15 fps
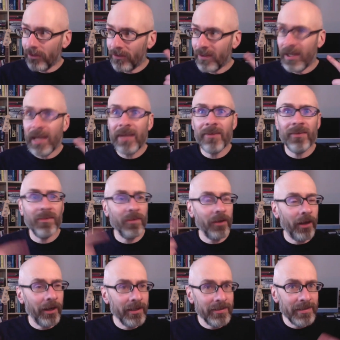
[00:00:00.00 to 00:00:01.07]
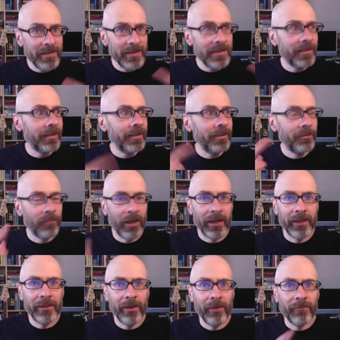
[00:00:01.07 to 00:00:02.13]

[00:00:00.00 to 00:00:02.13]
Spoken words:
today's idea in mind